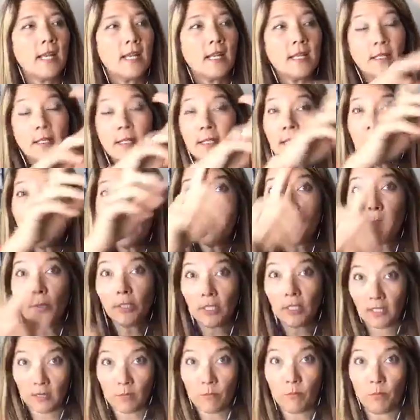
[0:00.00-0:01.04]
see a
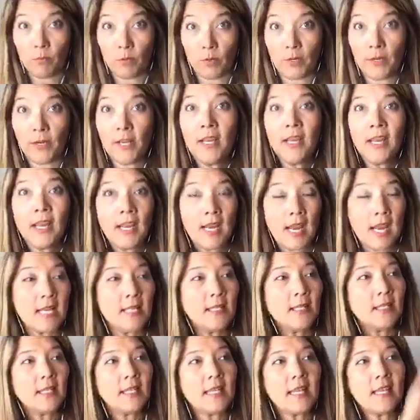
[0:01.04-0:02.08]
bulletin board
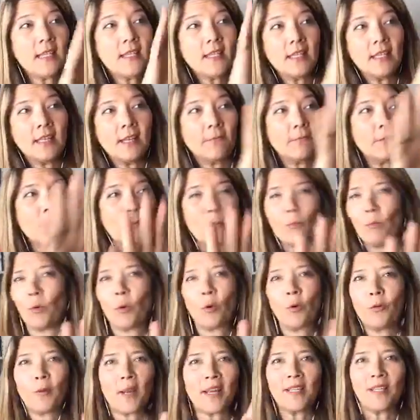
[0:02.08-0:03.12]
and see the different
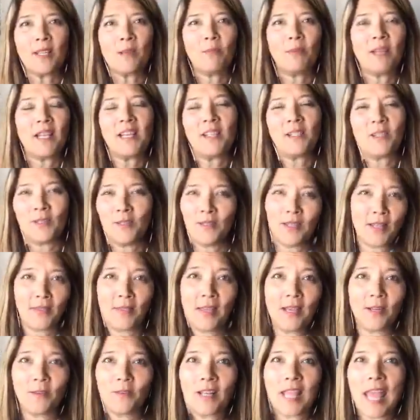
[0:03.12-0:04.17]
crazy places
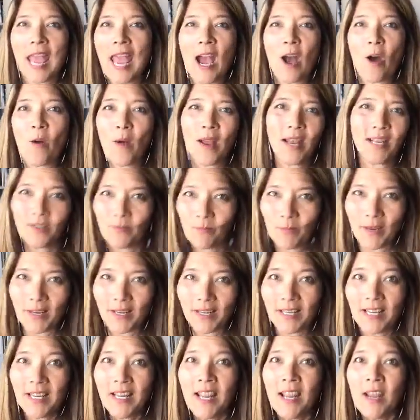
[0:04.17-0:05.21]
that cow has
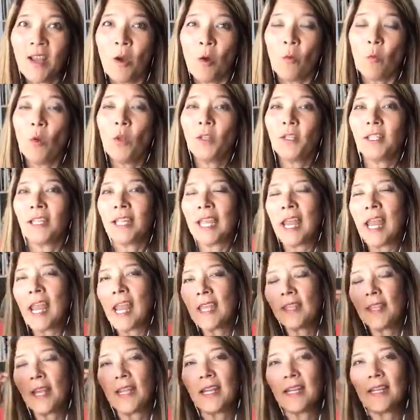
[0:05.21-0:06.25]
been. Well,
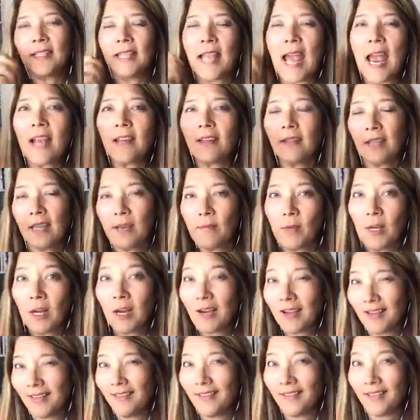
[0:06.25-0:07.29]
take that exact same
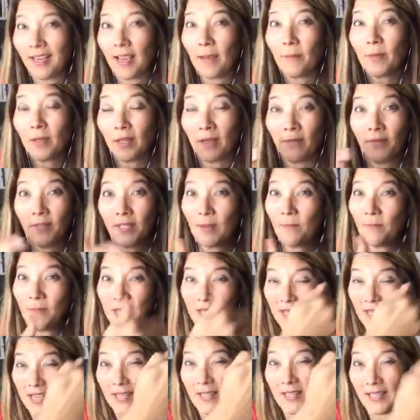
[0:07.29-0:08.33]
concept of something
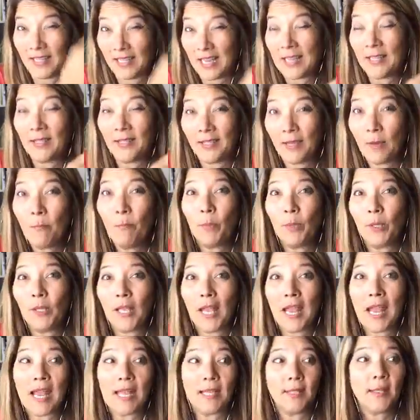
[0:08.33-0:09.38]
that's as simple
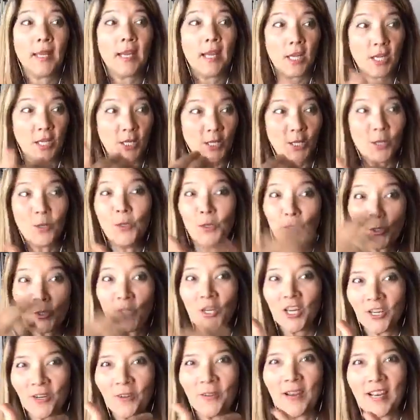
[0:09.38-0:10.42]
as
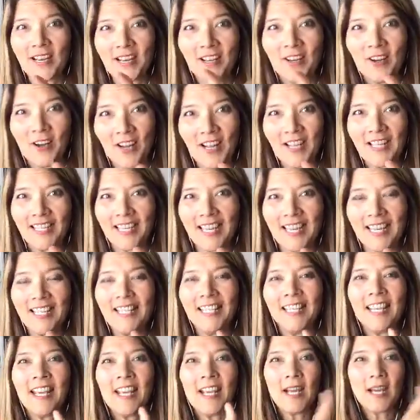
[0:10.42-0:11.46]
user-generated
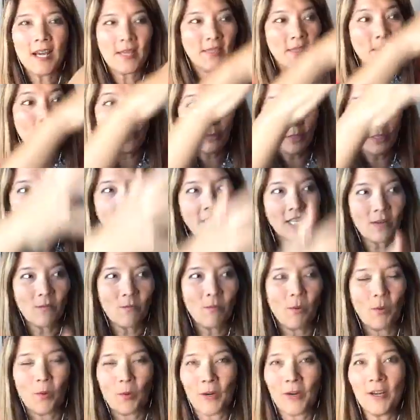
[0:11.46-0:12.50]
content, the bulletin
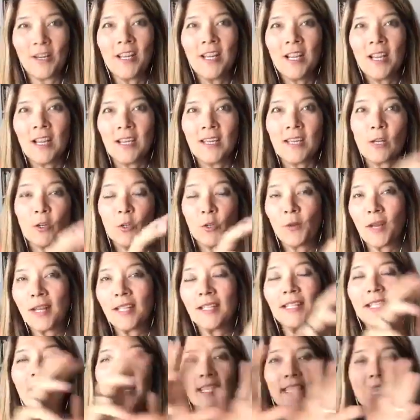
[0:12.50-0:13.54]
board. Now
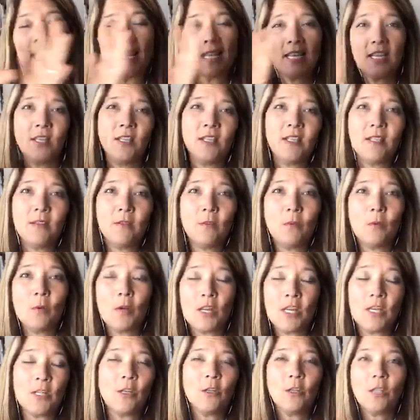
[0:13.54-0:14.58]
translate that into
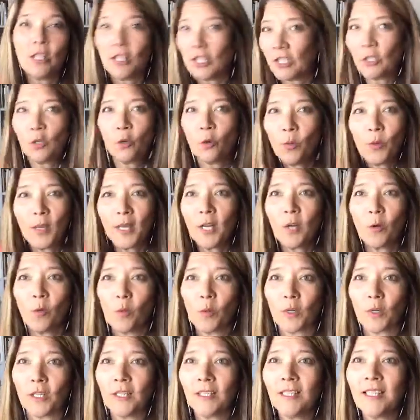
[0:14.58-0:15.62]
the Twitter
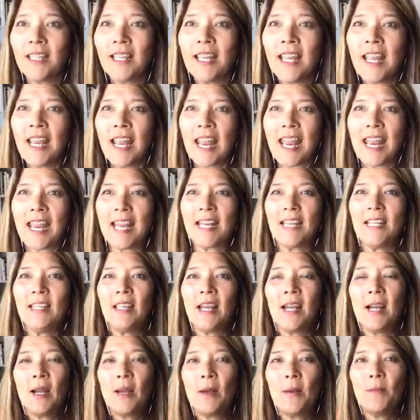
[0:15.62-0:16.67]
world. And
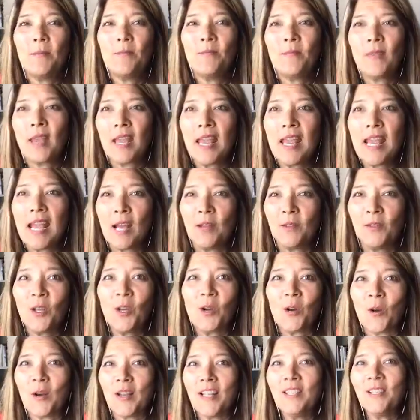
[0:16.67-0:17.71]
hey, how's it
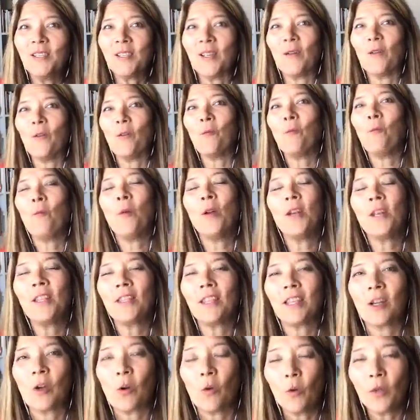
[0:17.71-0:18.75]
going? So one of
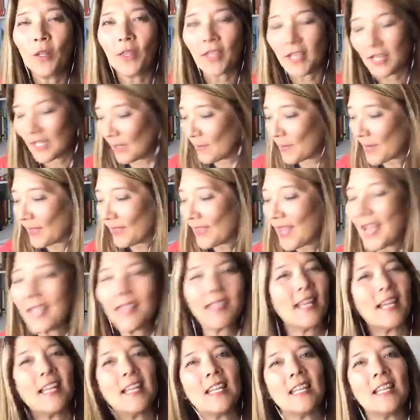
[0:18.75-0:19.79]
the cool things about that
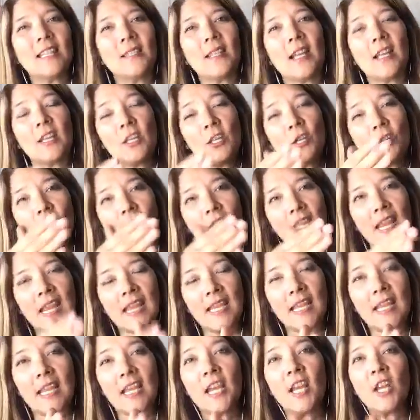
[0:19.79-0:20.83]
then is that you're
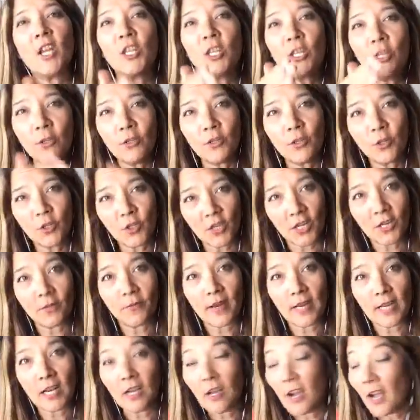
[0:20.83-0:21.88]
taking
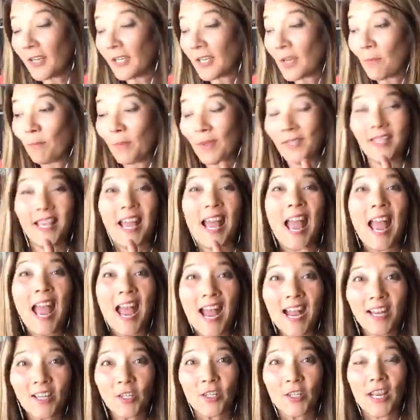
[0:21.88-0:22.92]
user-generated content, but the
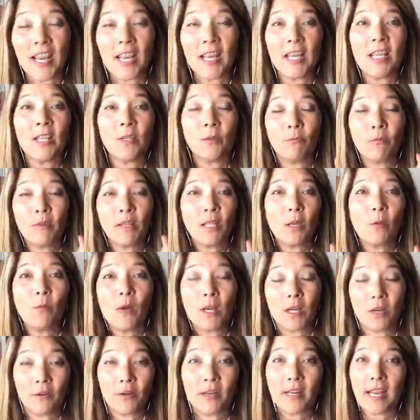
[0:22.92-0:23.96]
hashtag is really
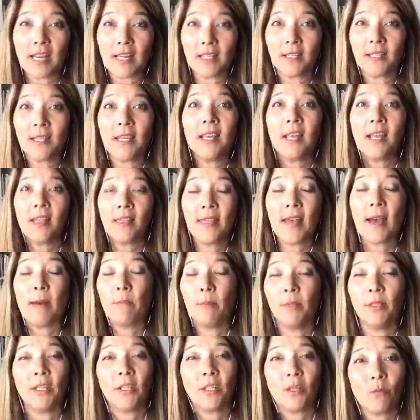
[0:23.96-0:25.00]
what creates that
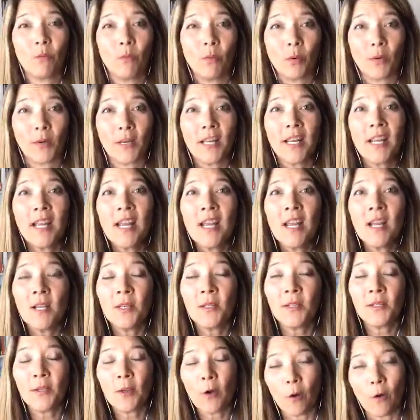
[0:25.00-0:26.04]
bulletin board.
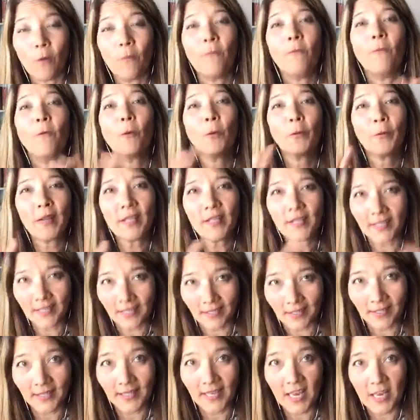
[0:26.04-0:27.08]
So for
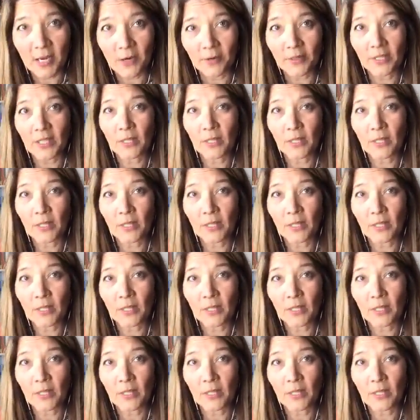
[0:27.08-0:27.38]
instance, say you're a